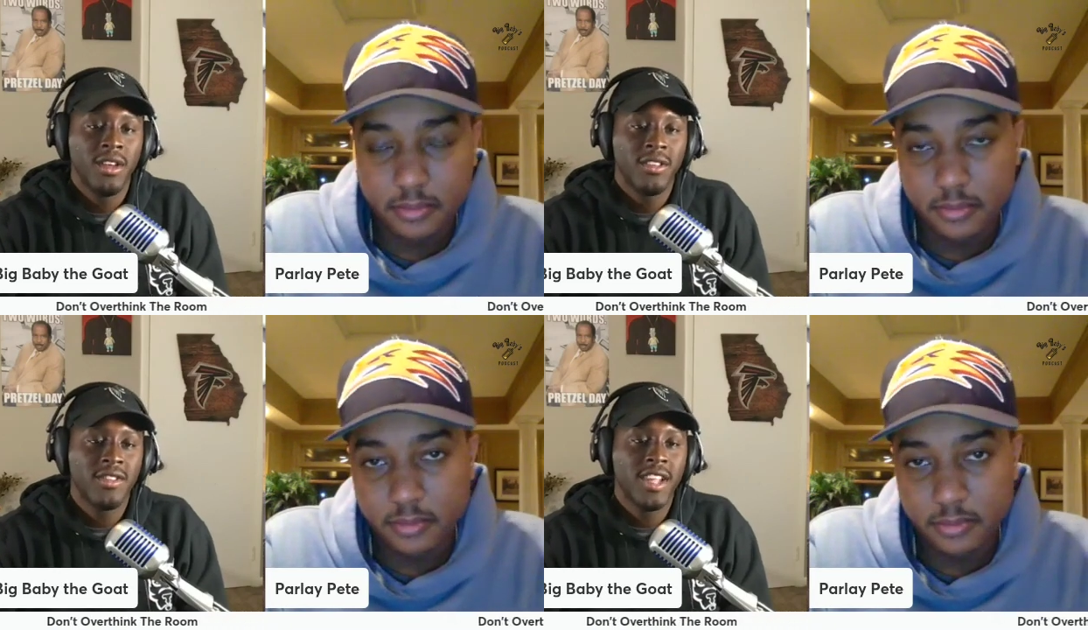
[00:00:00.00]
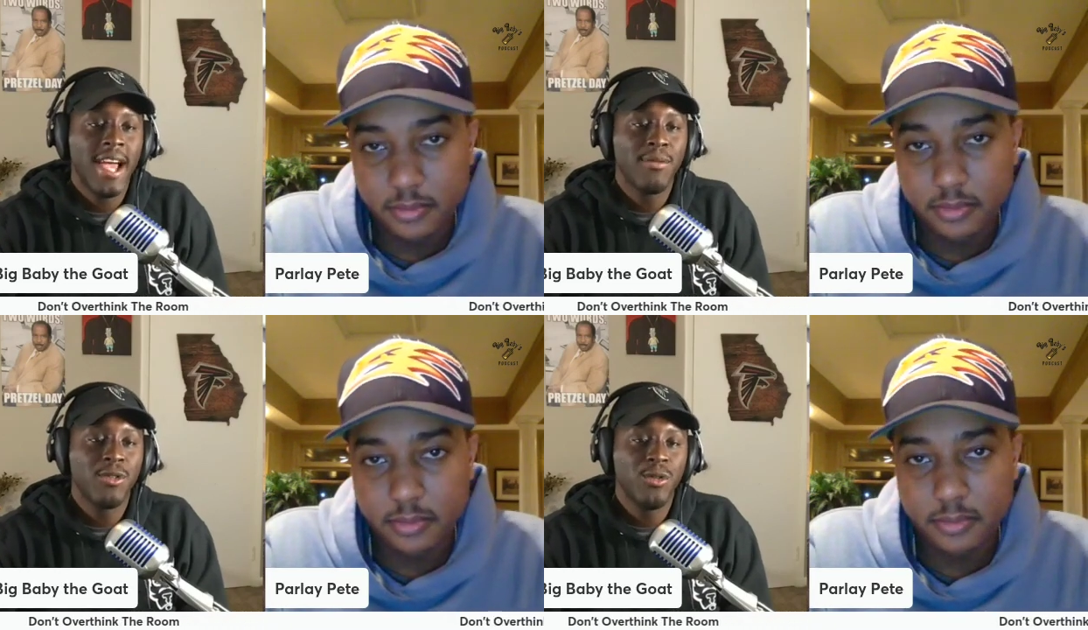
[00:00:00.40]

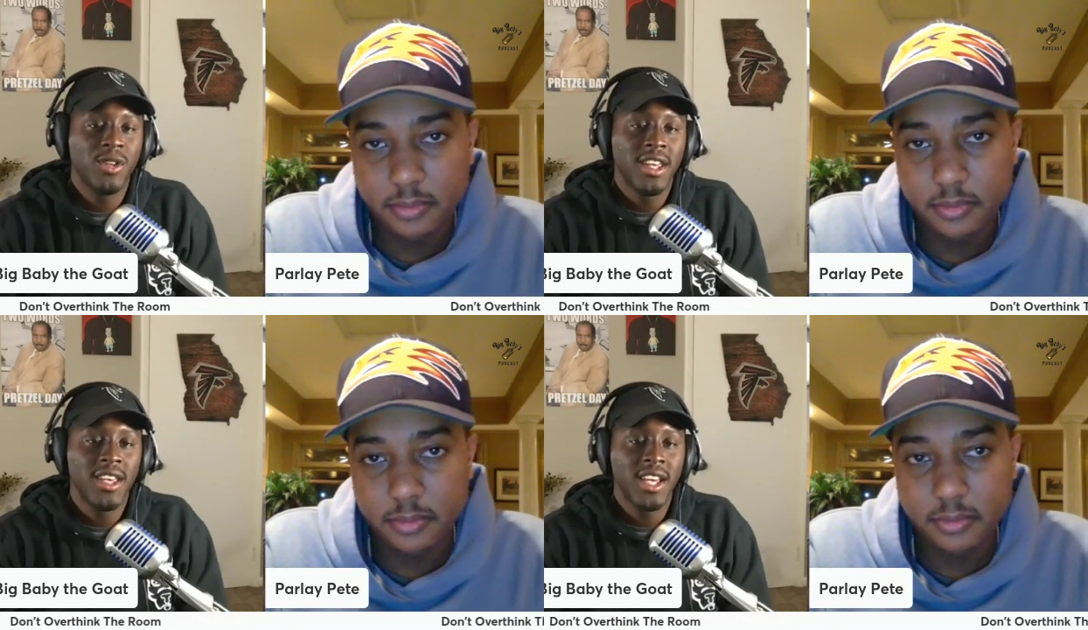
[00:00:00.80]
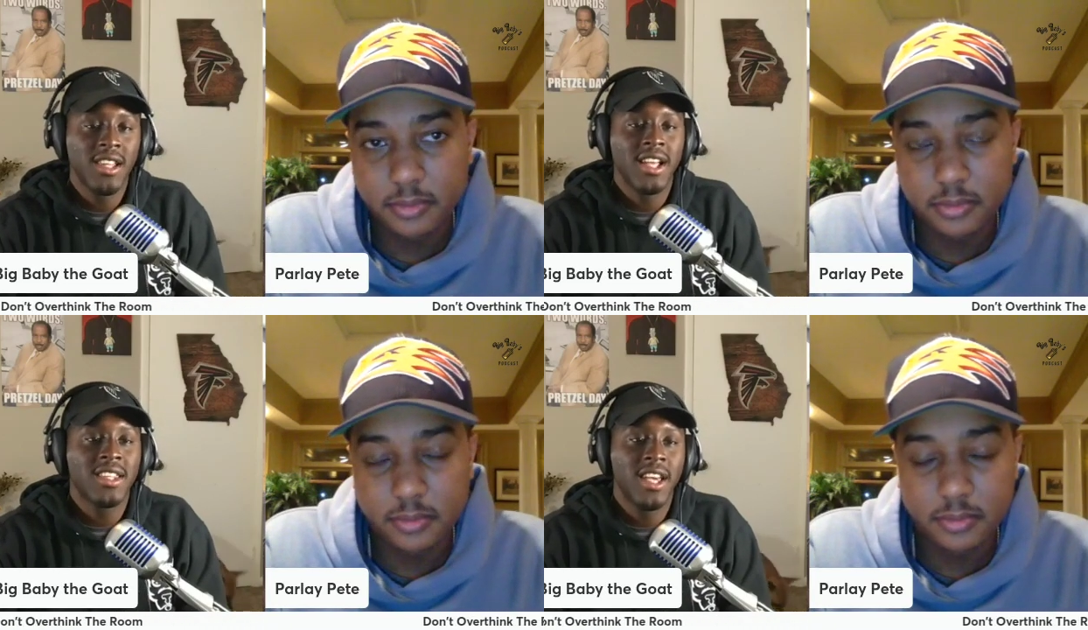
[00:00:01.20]
Speaker 1: slaps you in the head
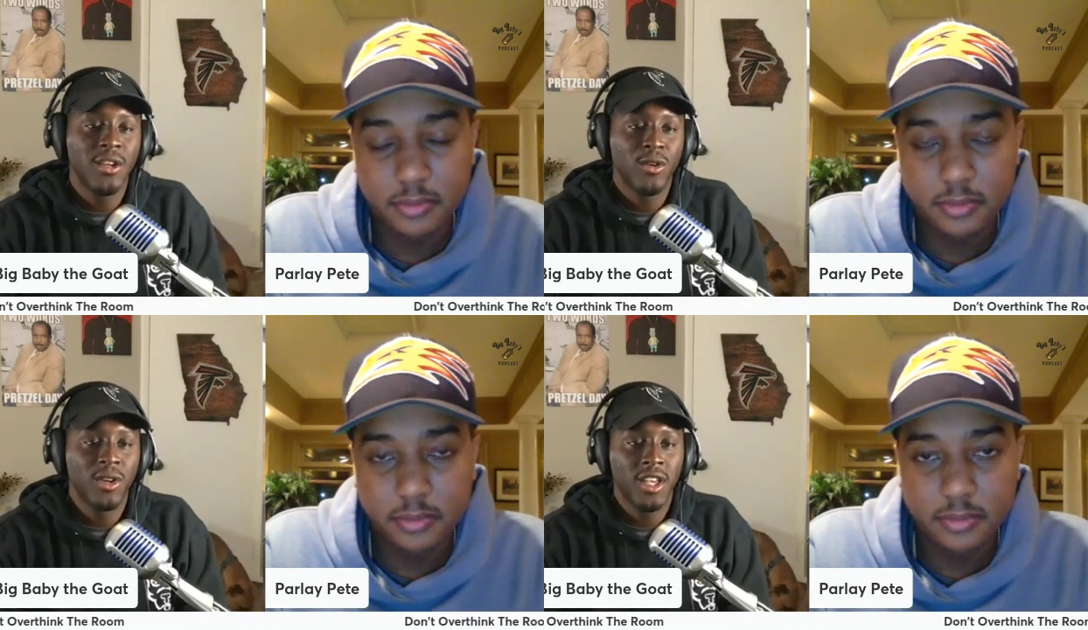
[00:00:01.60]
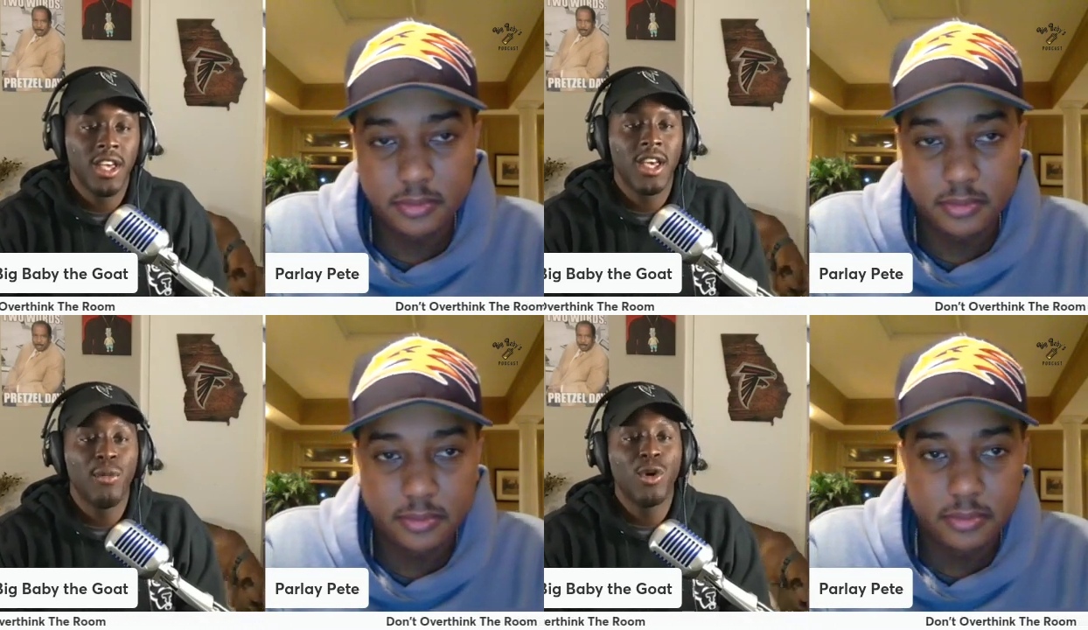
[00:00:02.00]
like that during a
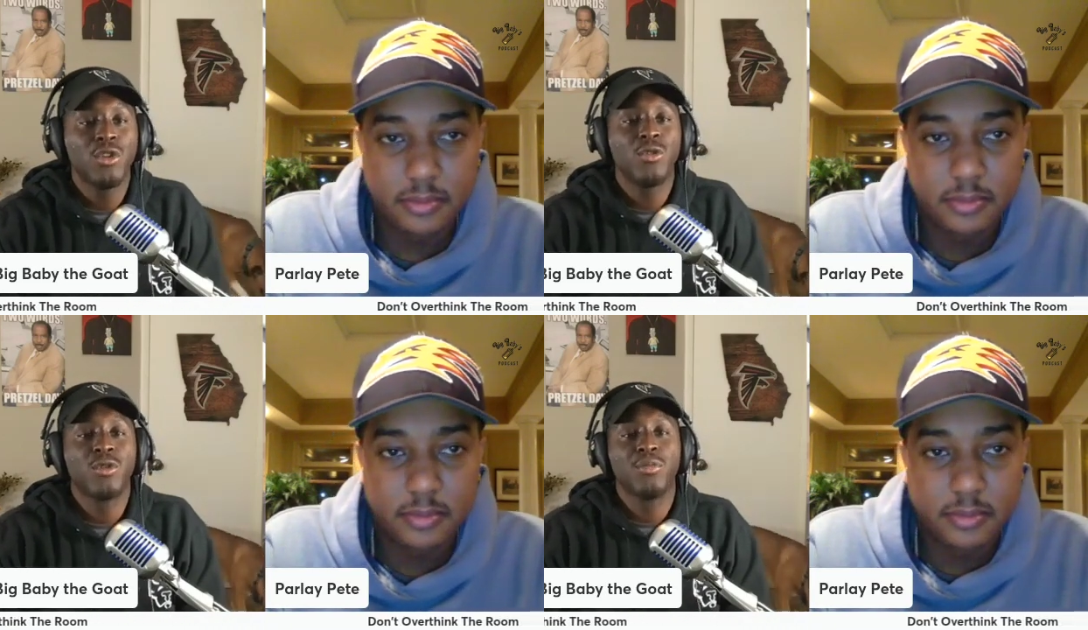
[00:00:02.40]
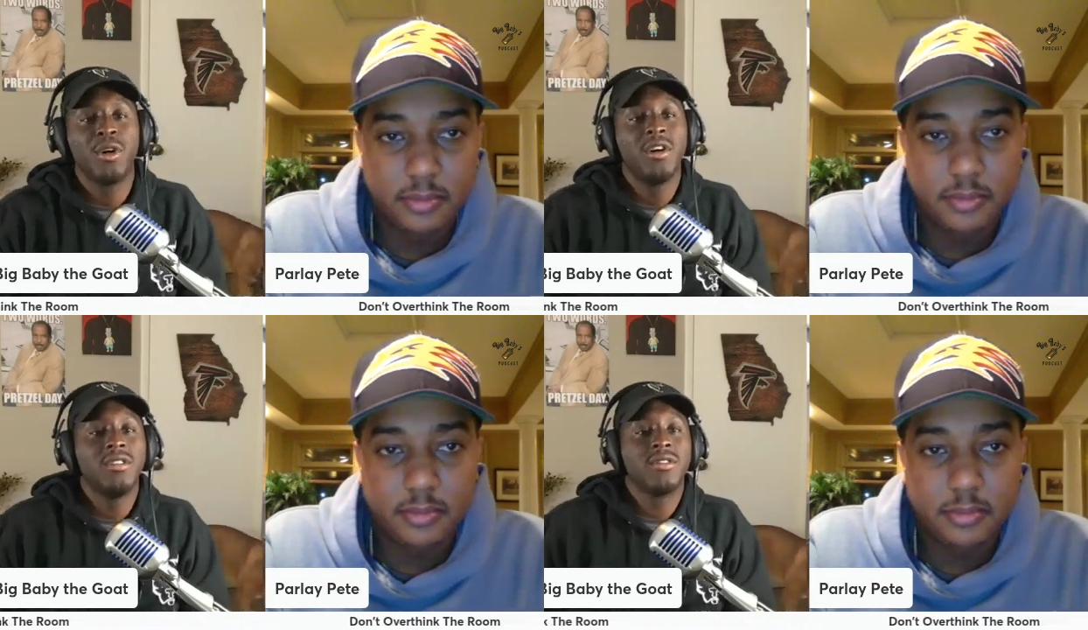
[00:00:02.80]
game, what is your
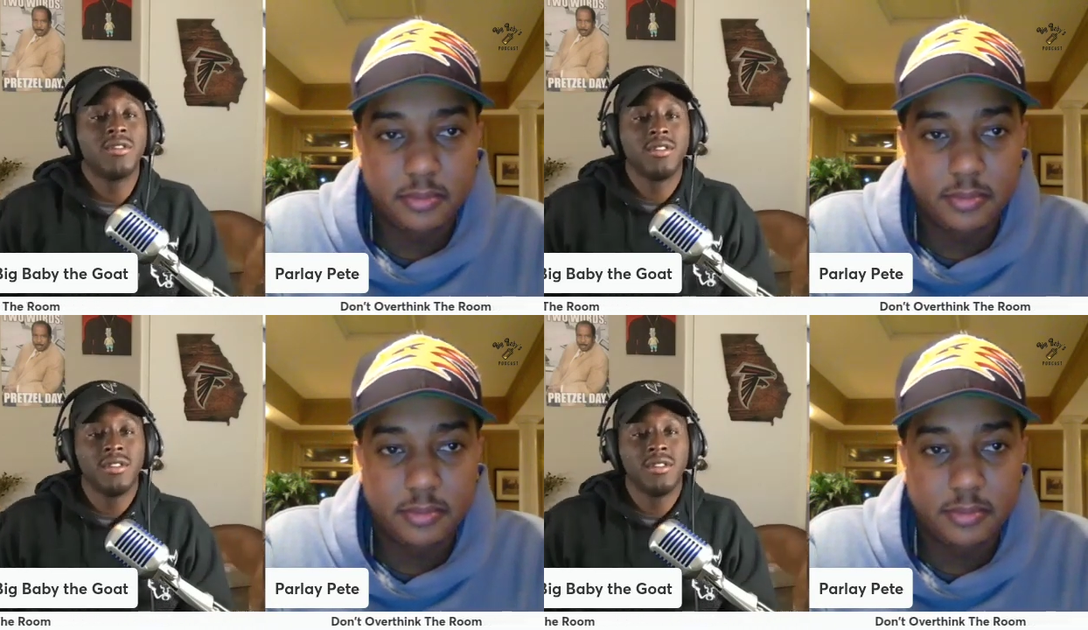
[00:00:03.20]
response?